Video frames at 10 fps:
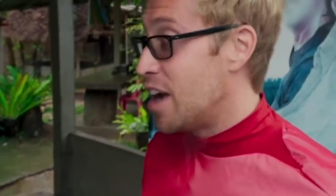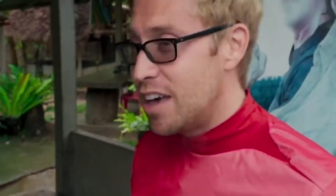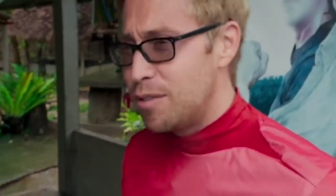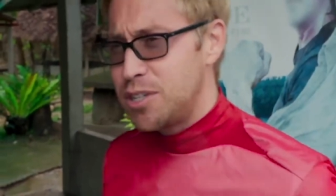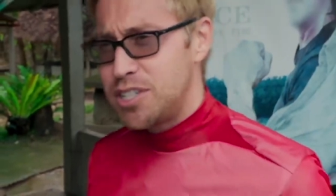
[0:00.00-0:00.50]

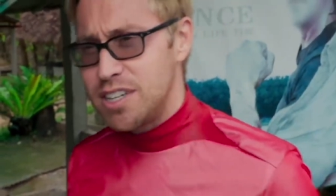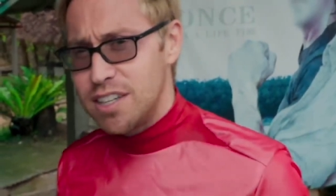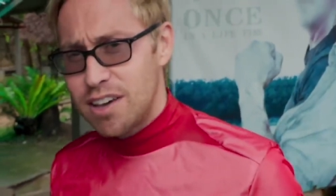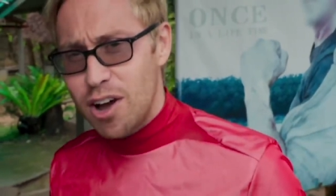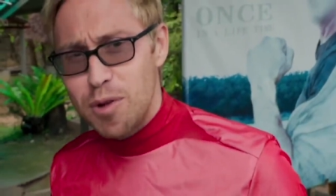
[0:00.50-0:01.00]
Here we see
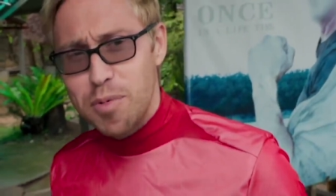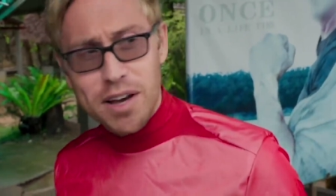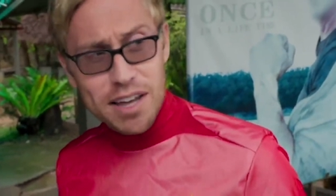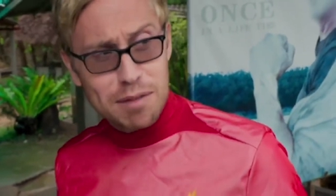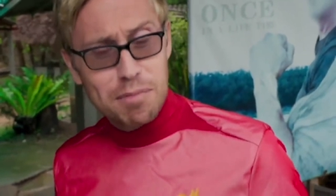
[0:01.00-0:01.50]
the
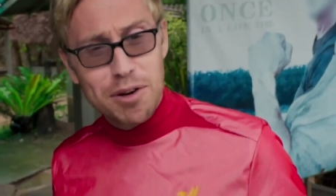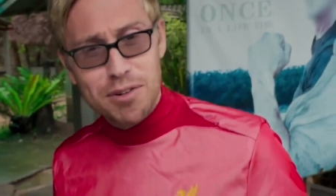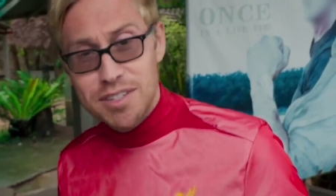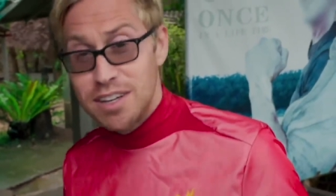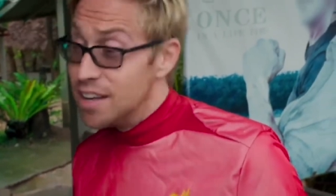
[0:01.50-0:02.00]
cobra getting
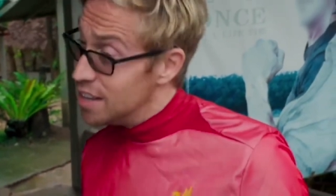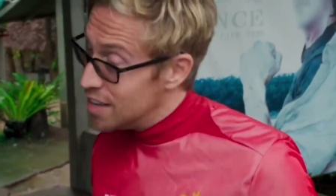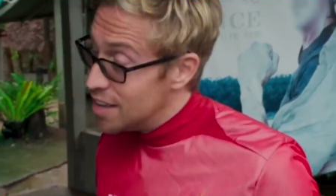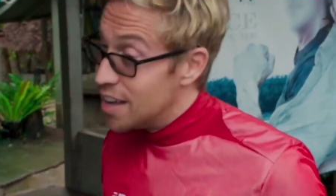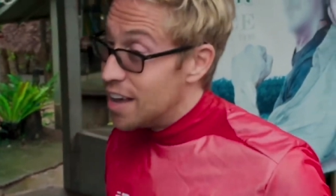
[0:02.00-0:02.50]
milked,
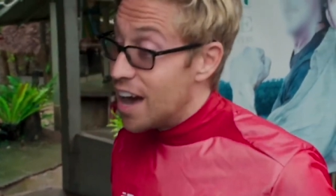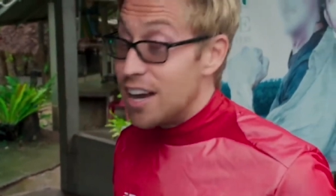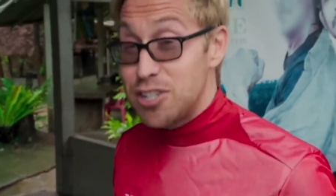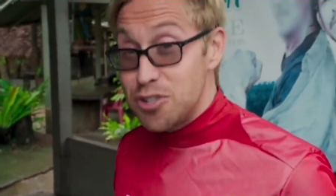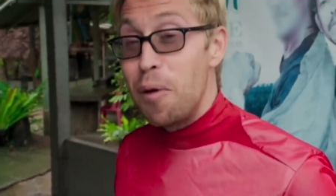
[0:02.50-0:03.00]

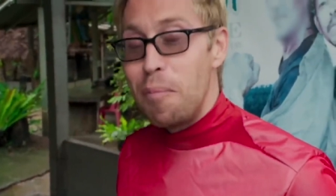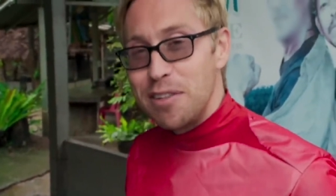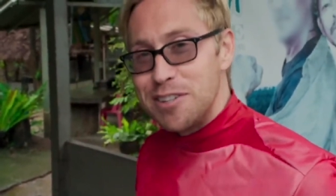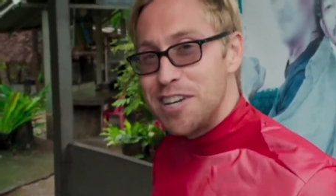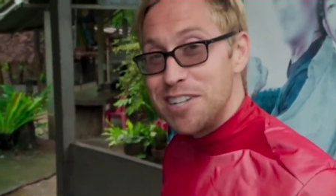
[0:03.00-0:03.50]
and it's not
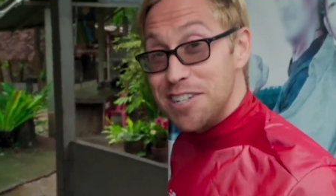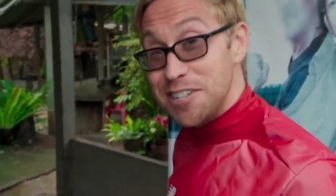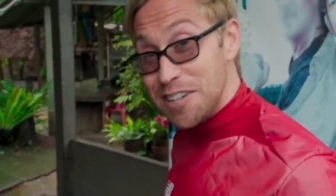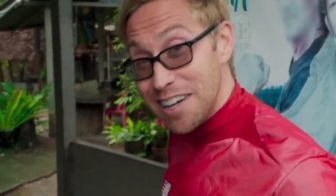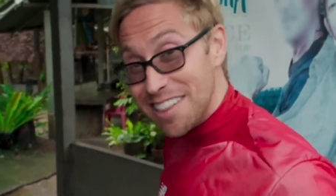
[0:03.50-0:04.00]
by the titties